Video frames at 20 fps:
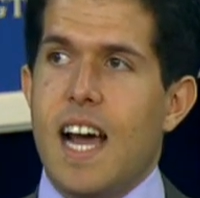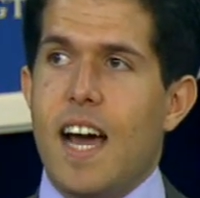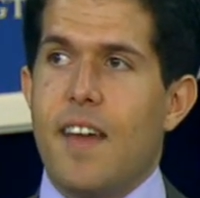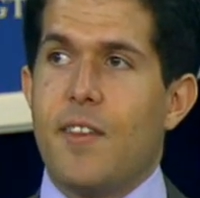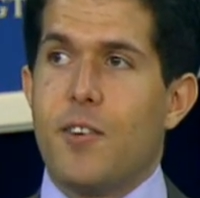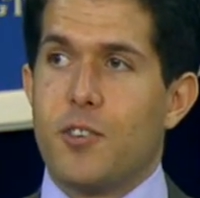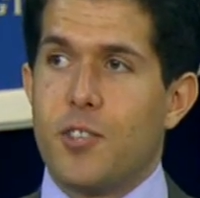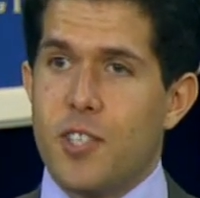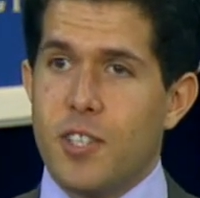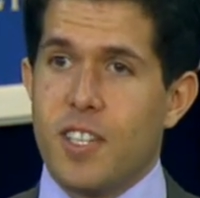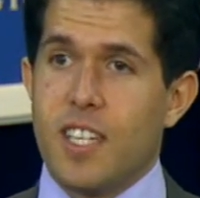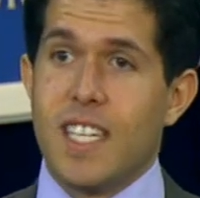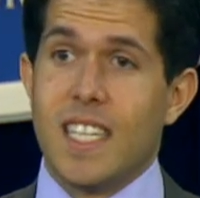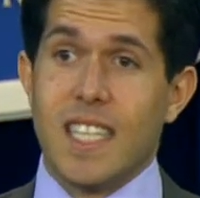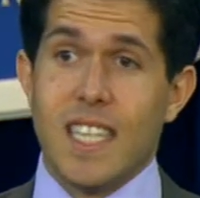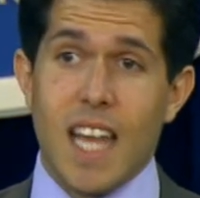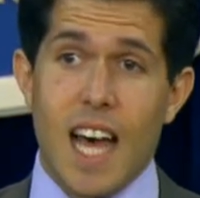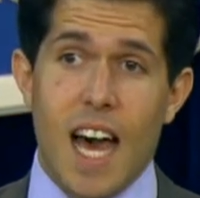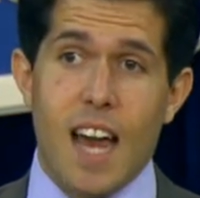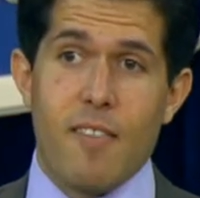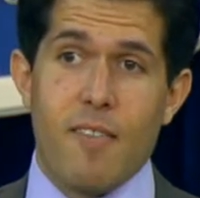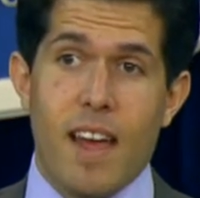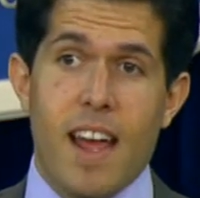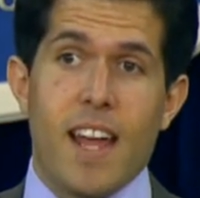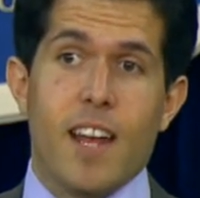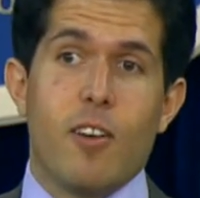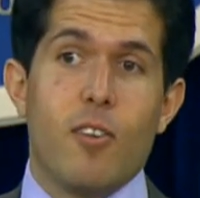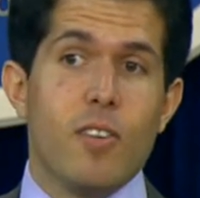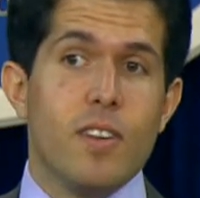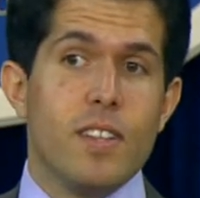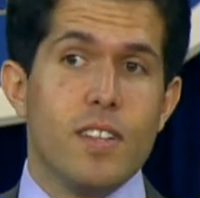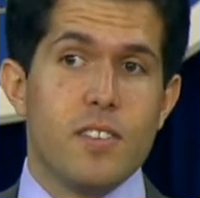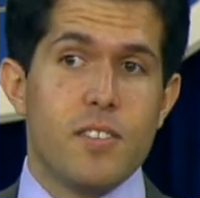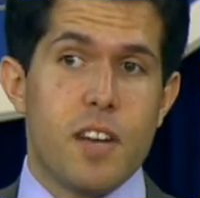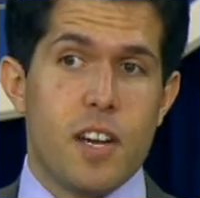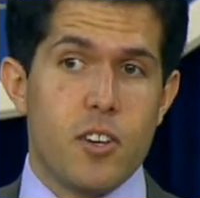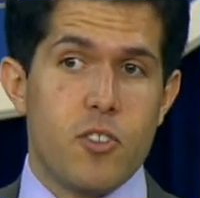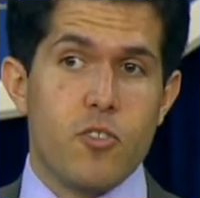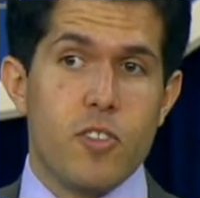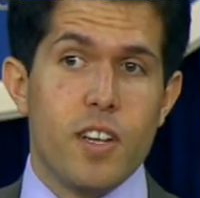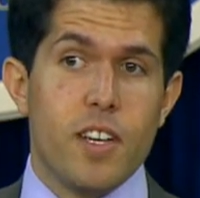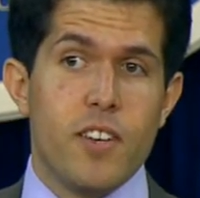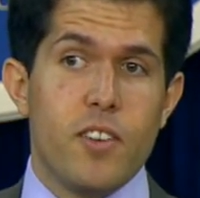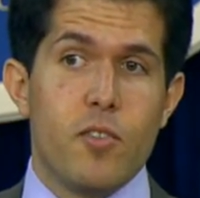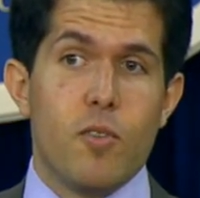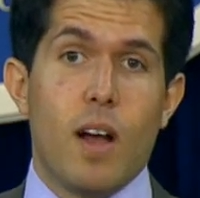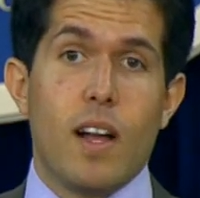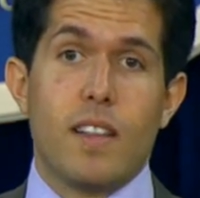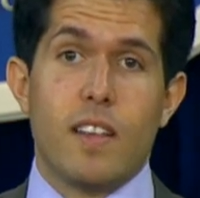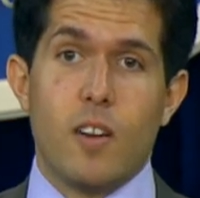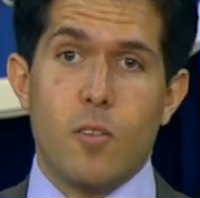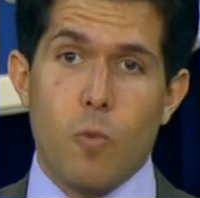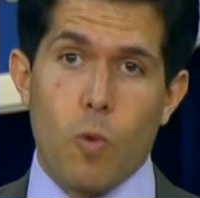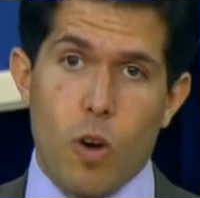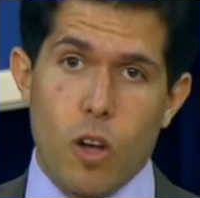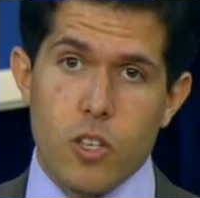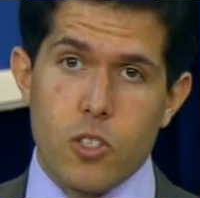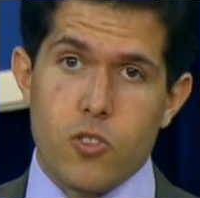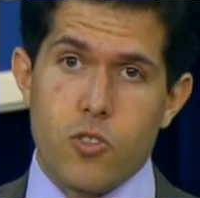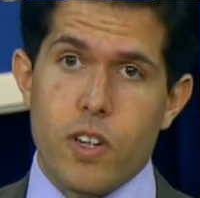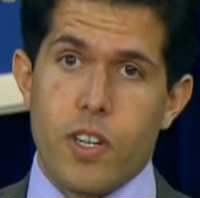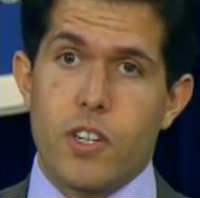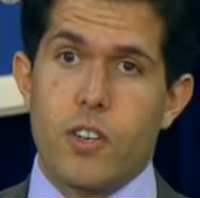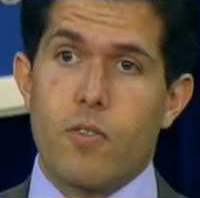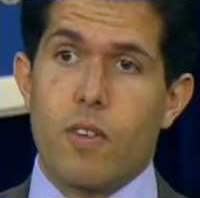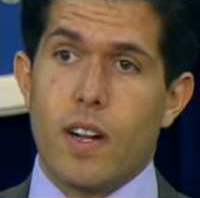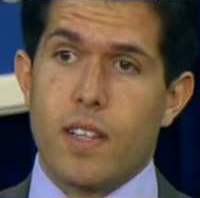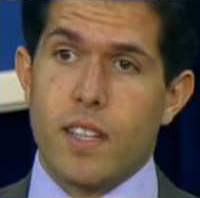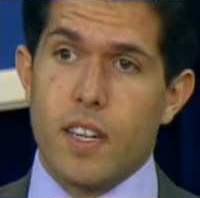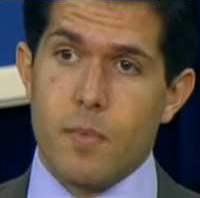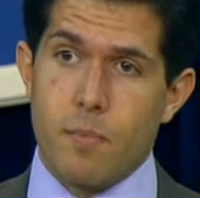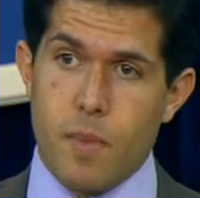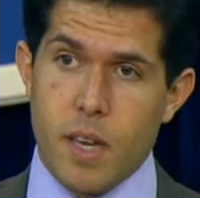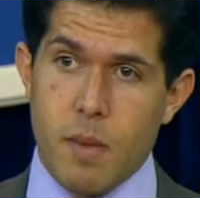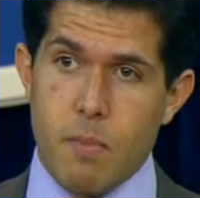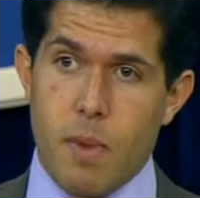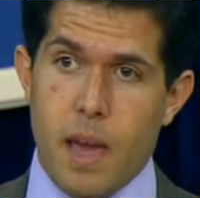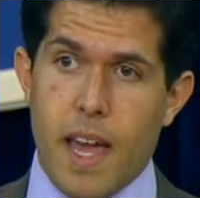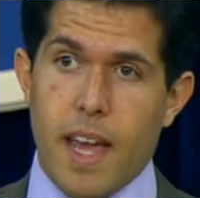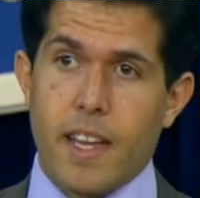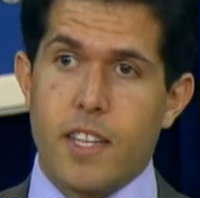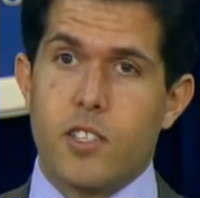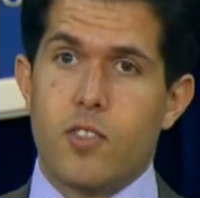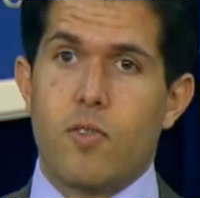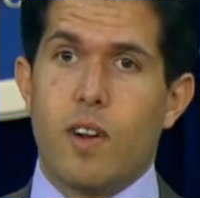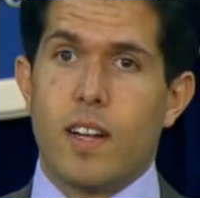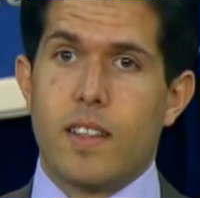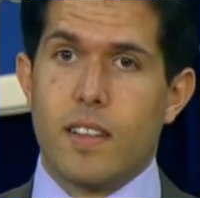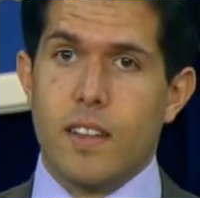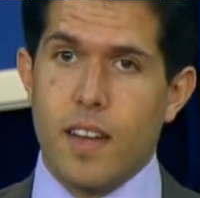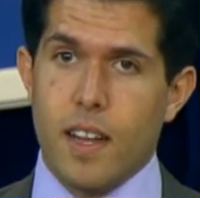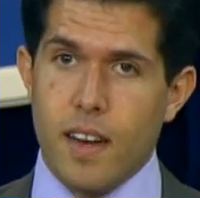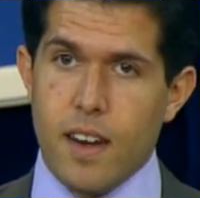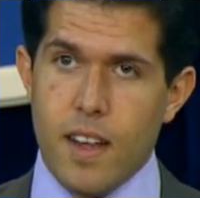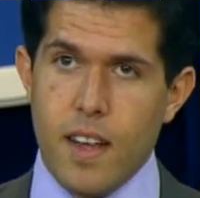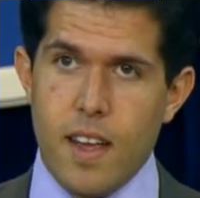There's still a lot of anger in this country directed at Wall Street, directed at big banks, directed at,